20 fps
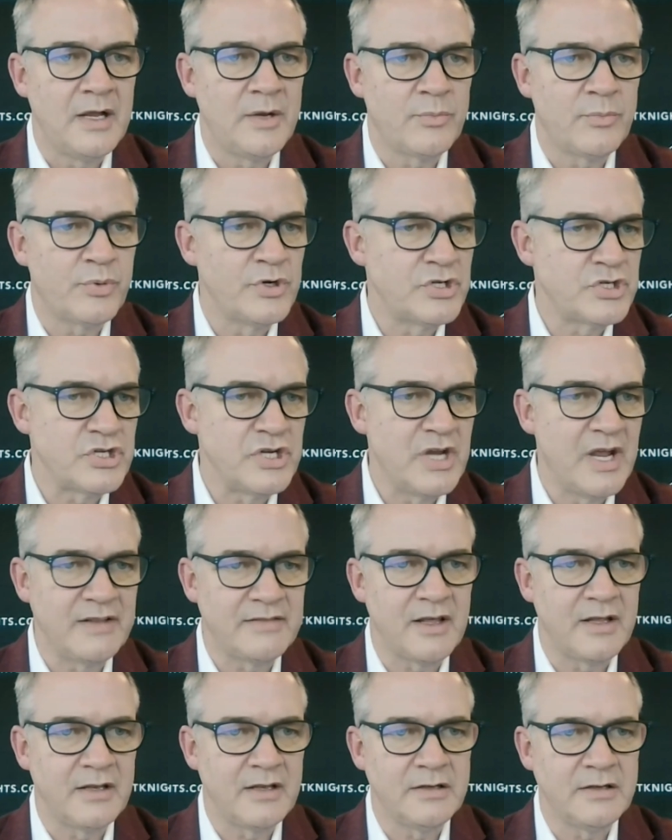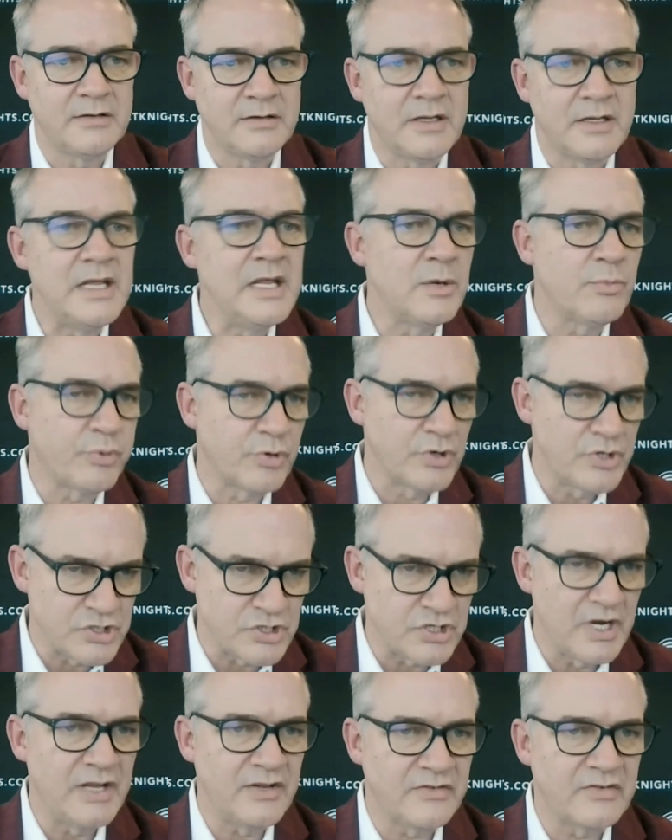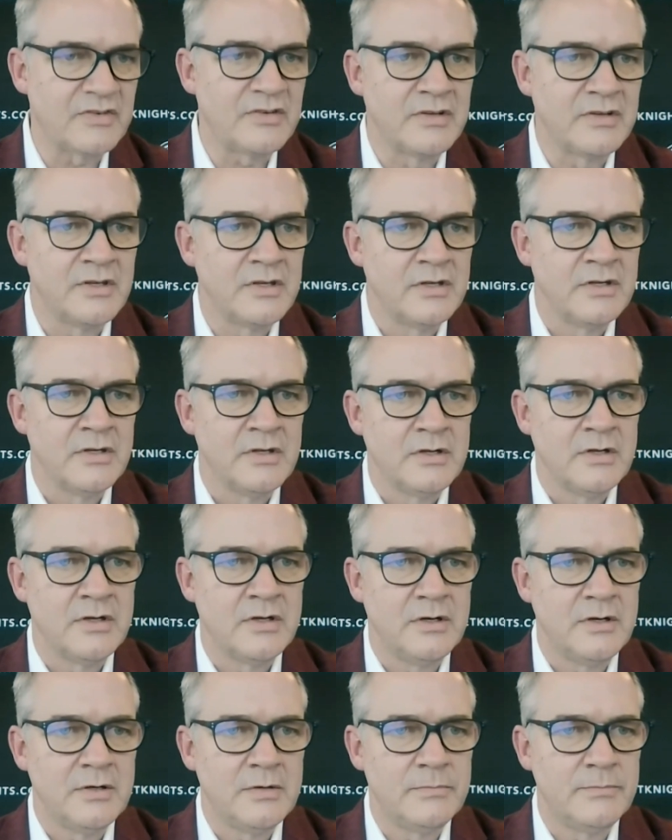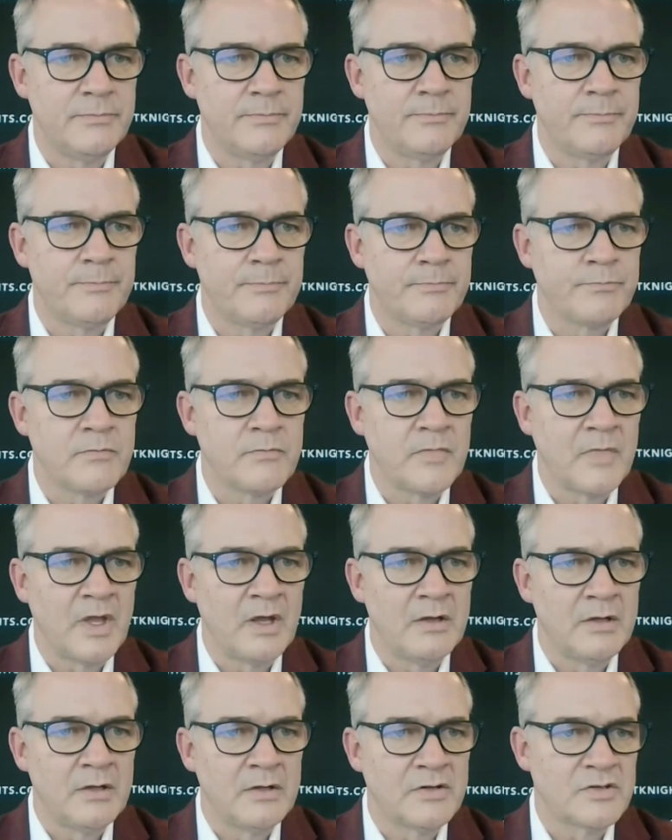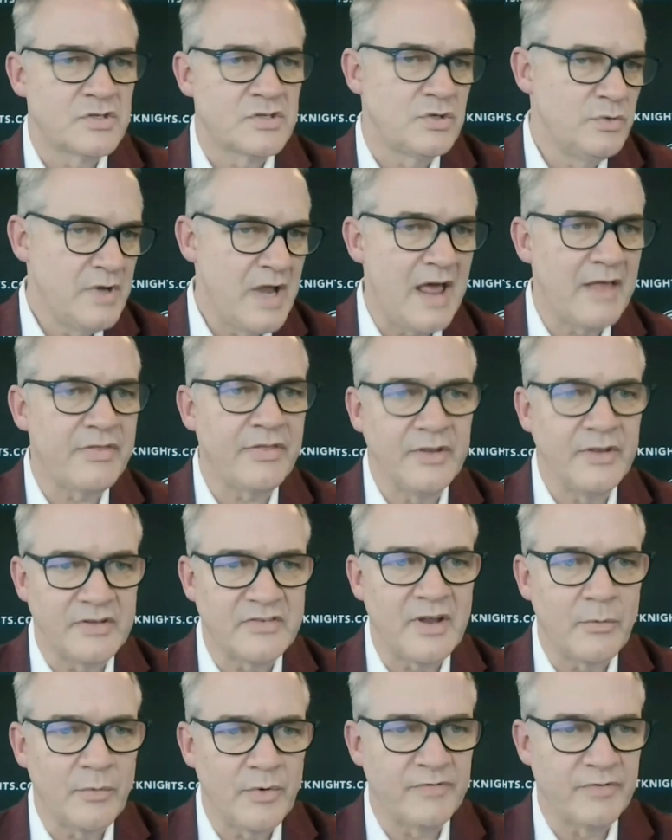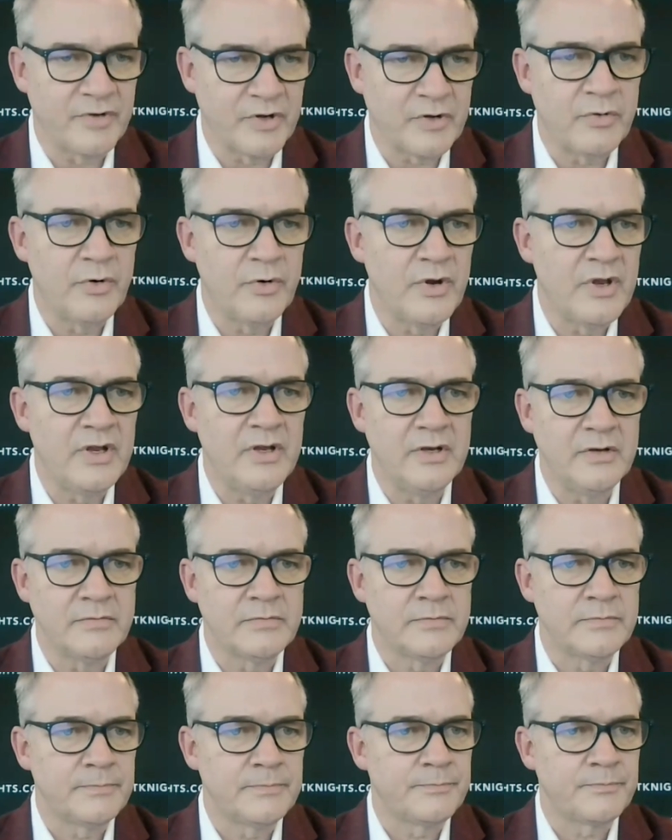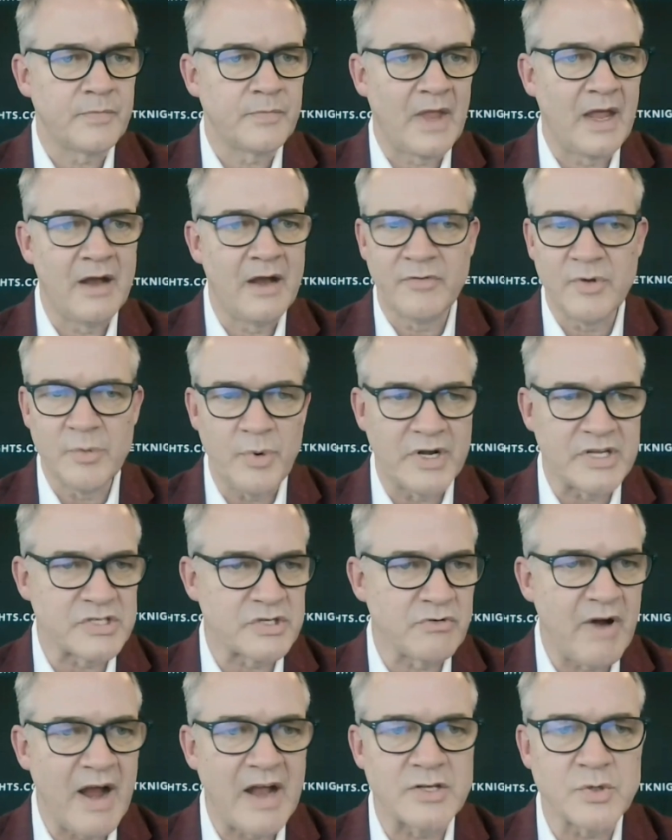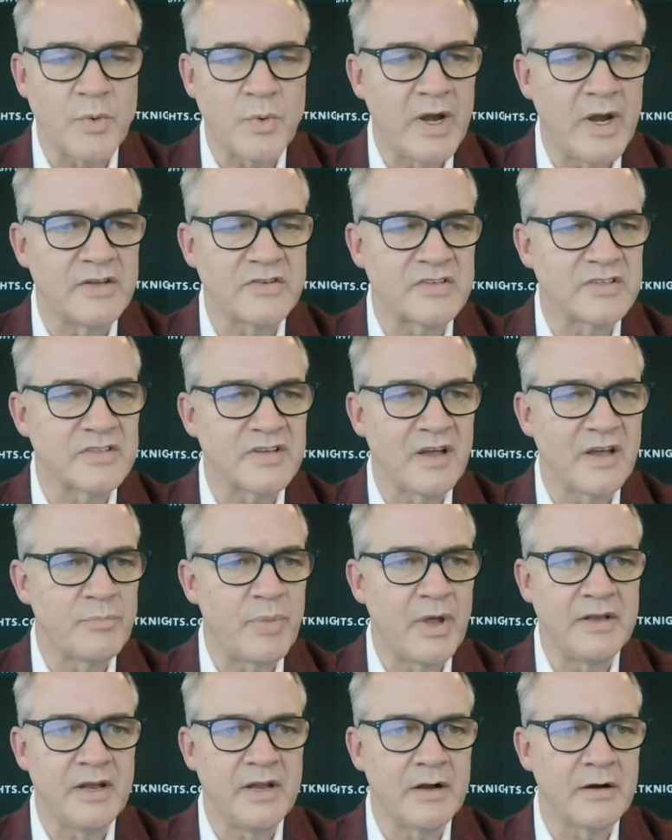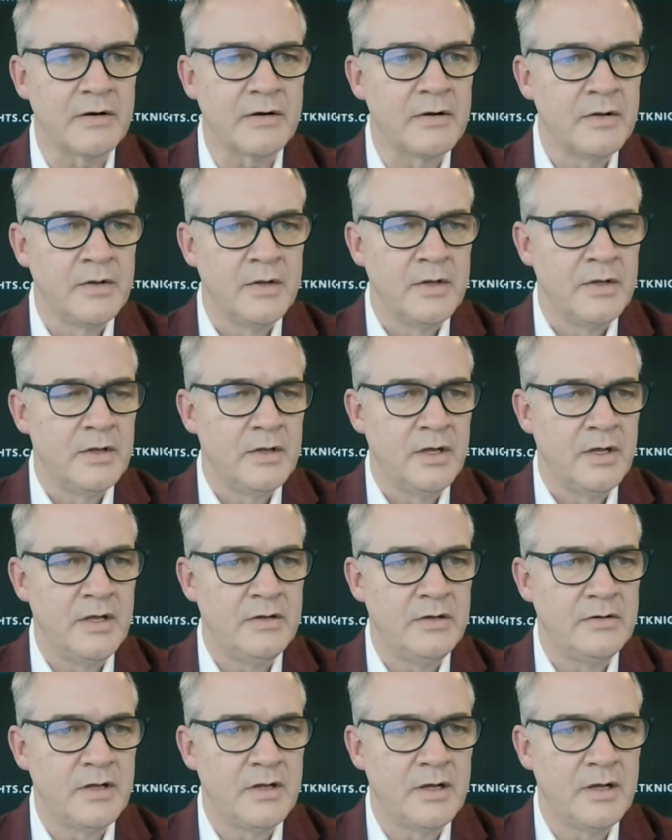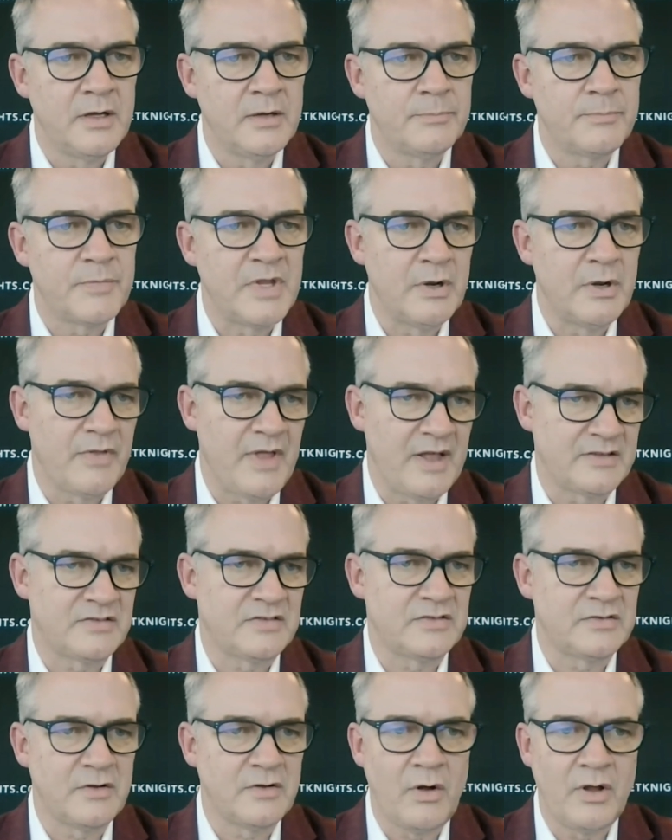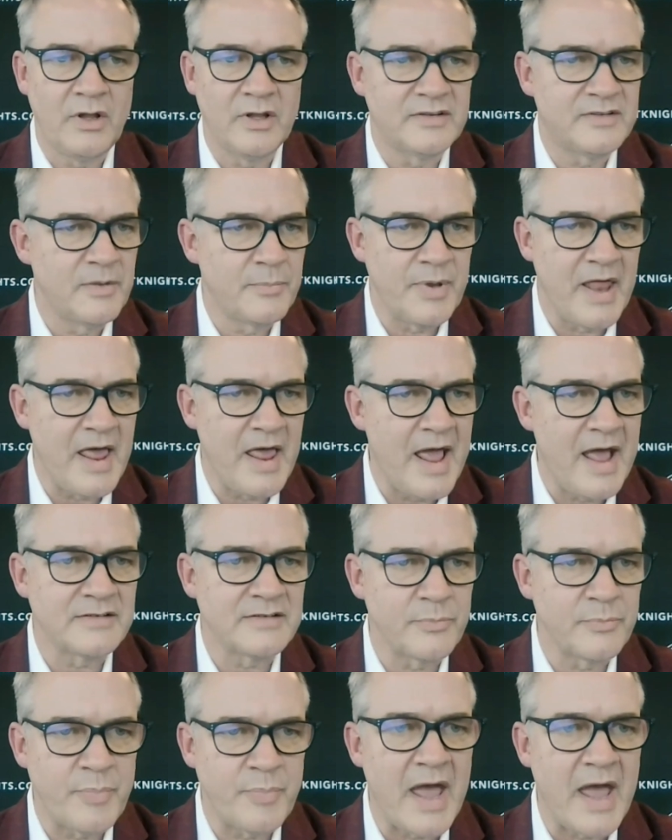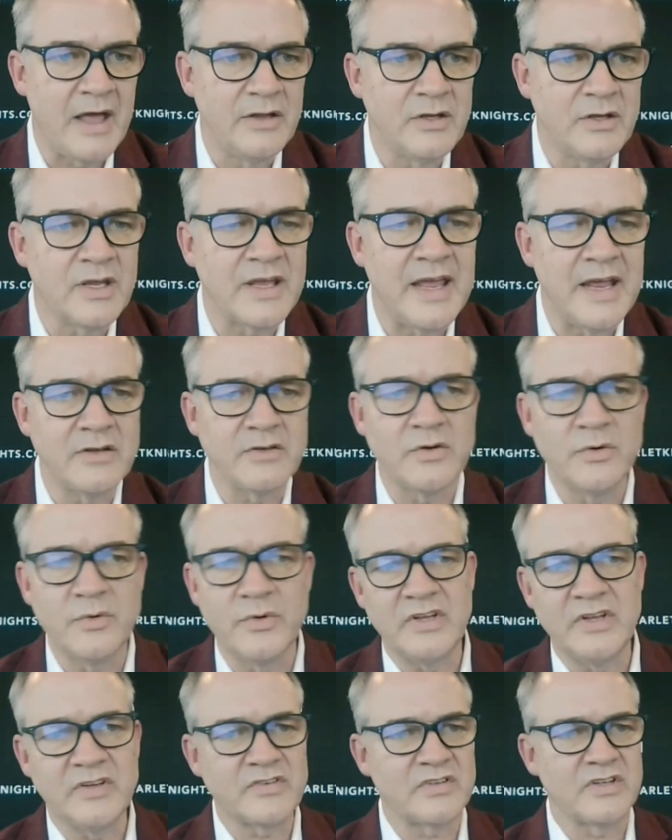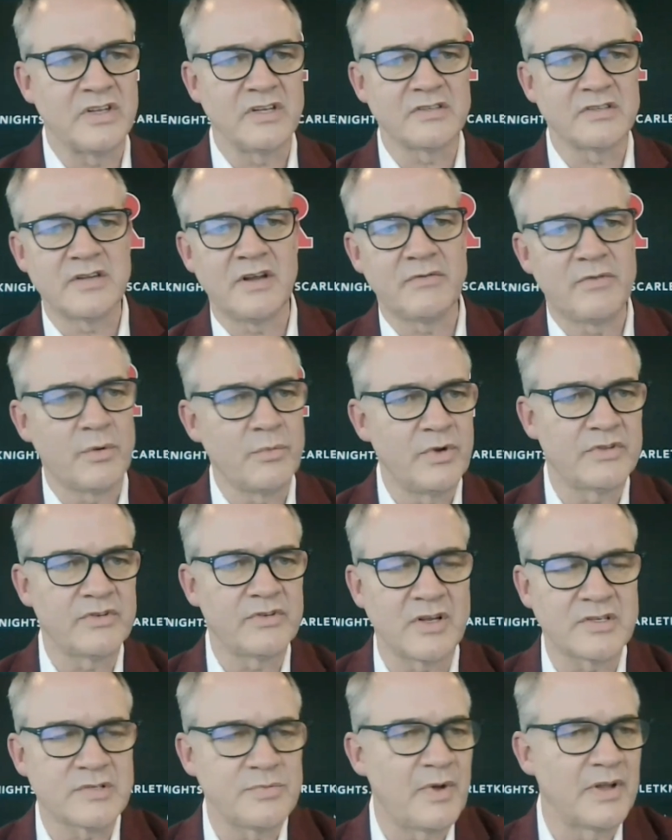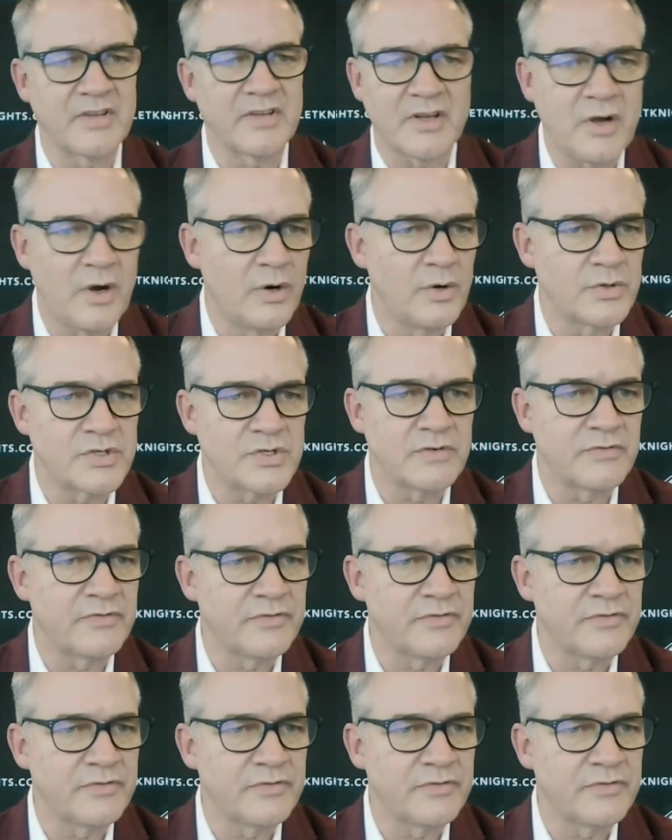I appreciate that he appreciates um, student athletes that we've recruited and everybody's graduated since I've been there. And, uh, you know, that's all a tip of the hat to Pat. You can't do these things. Everyone talks about the coach.